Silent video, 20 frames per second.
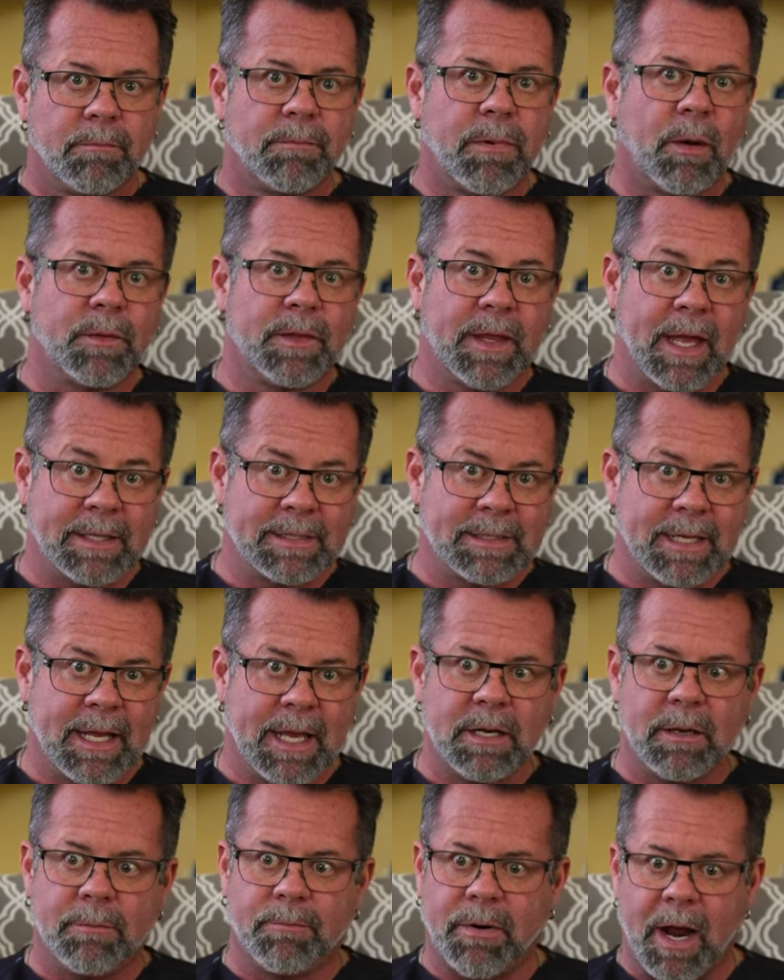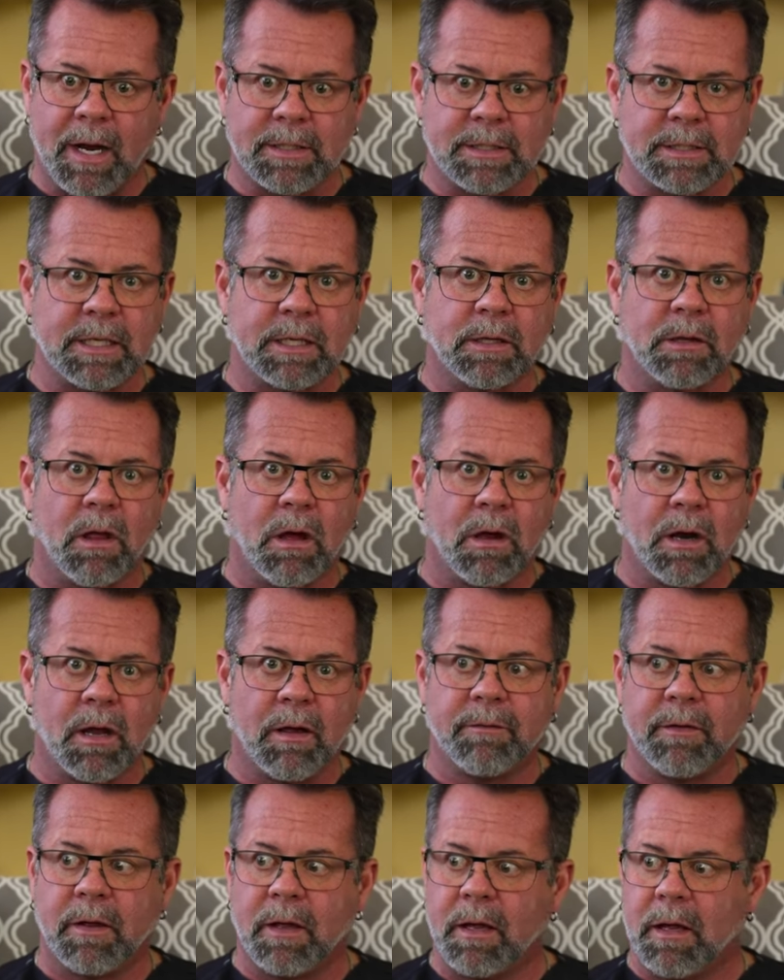But with that said, practicing long
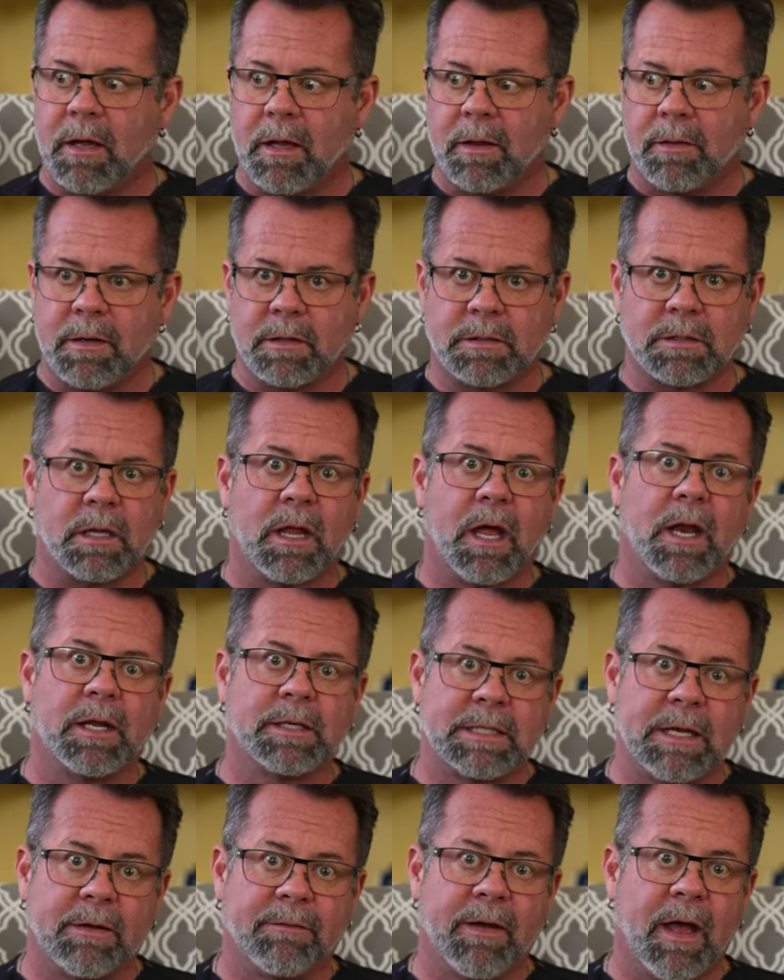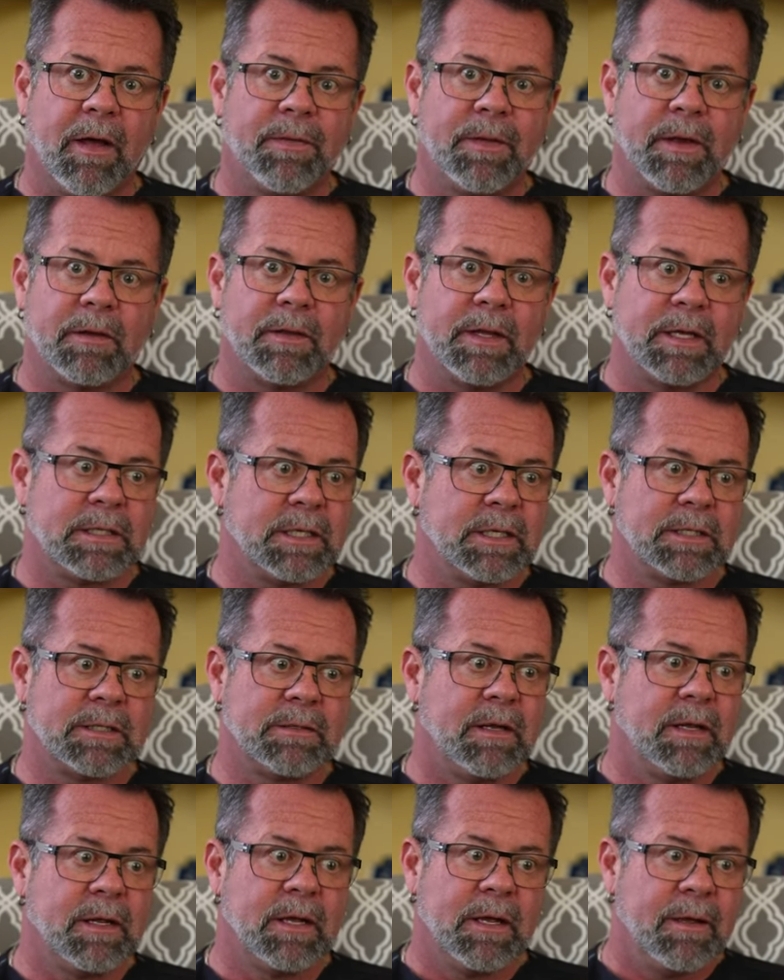enough, there's a lot of stuff out there that
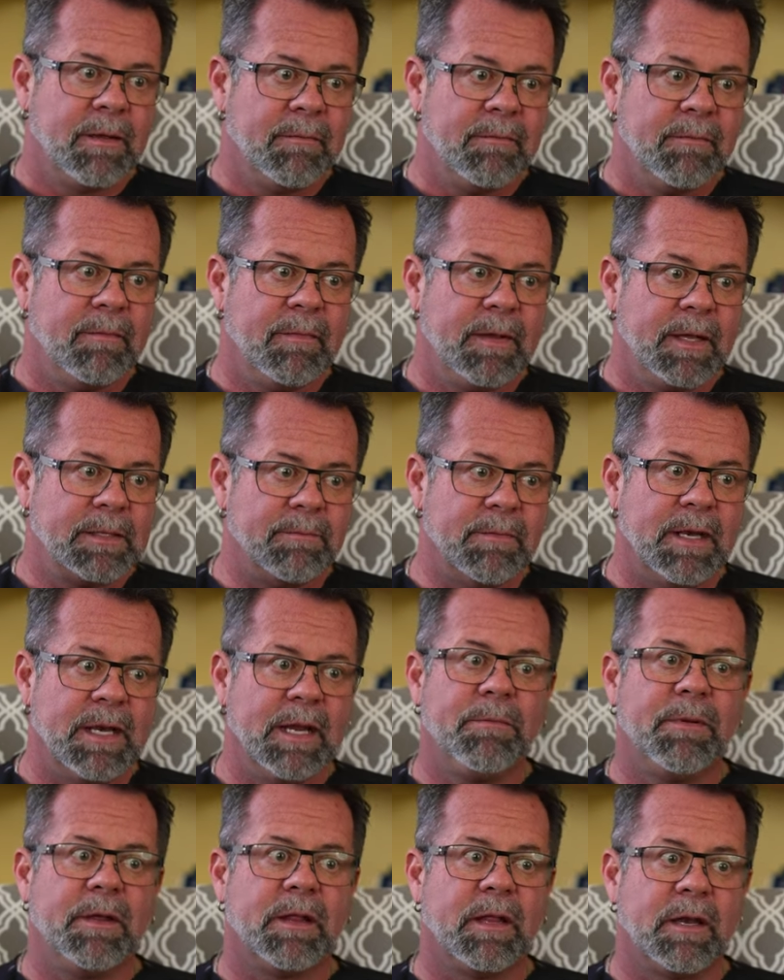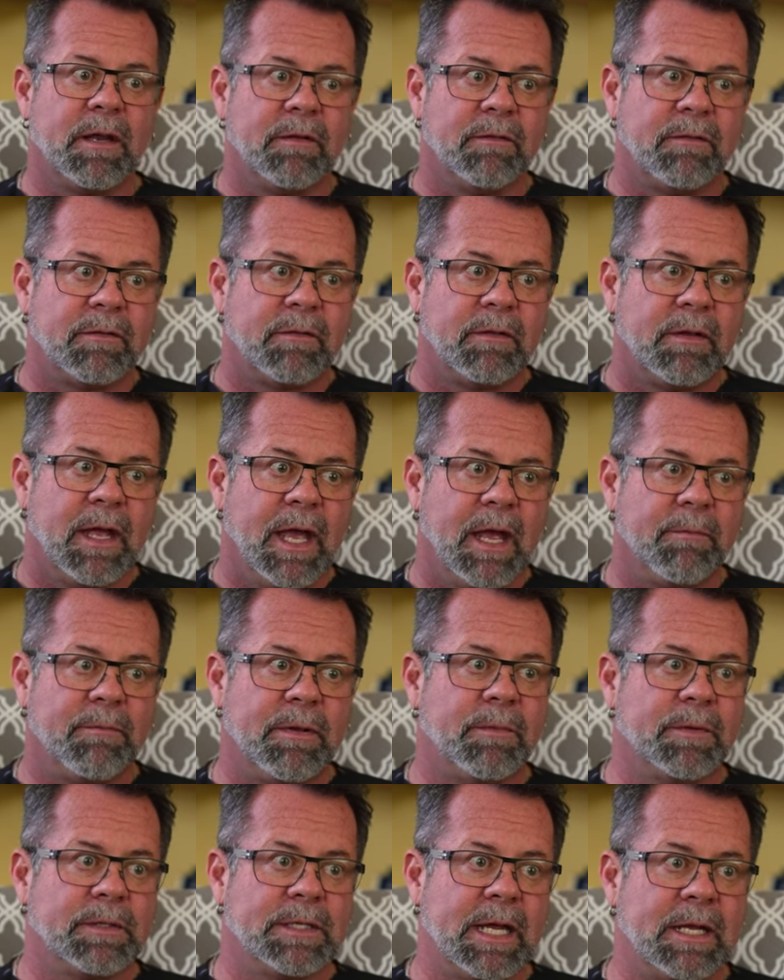just is manipulative and
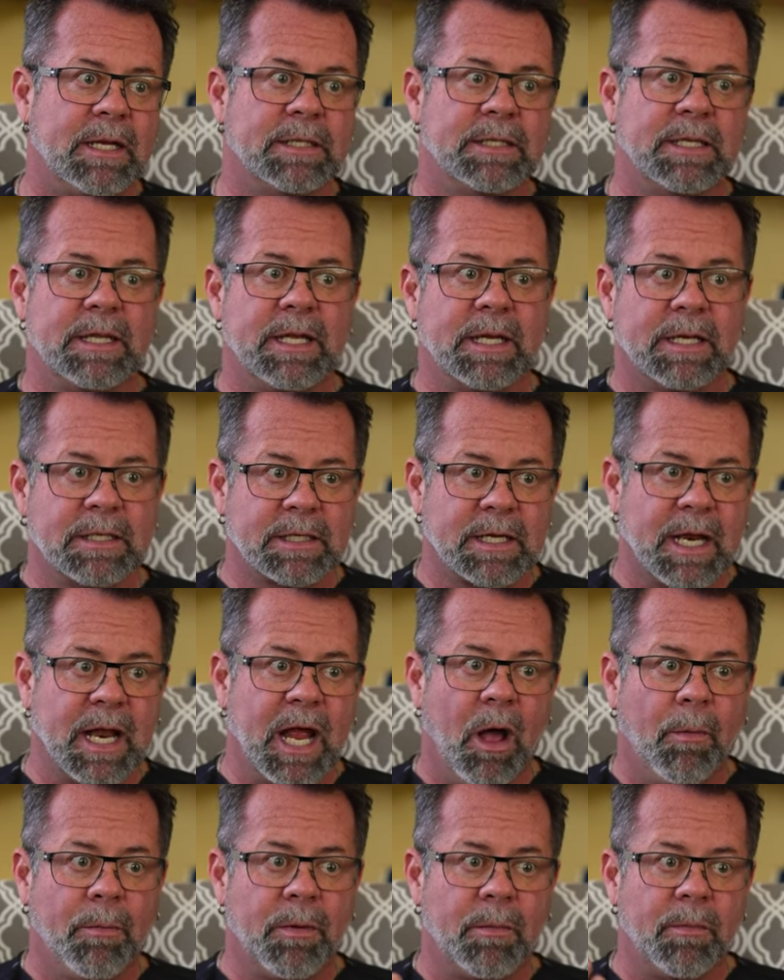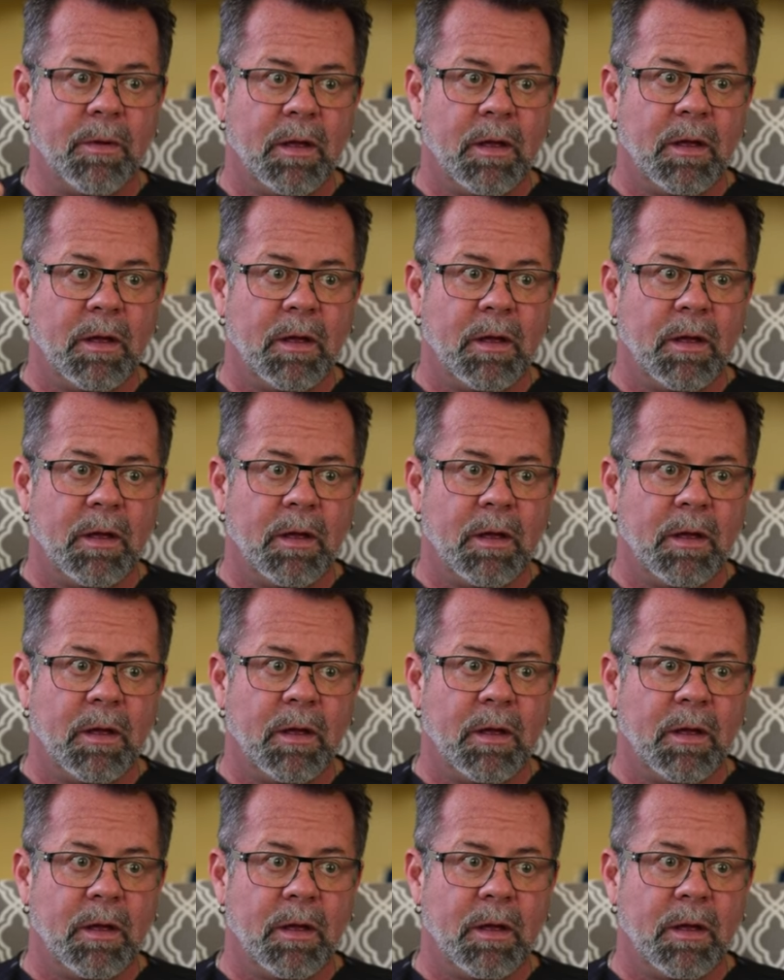people take it as they think it's going to help them,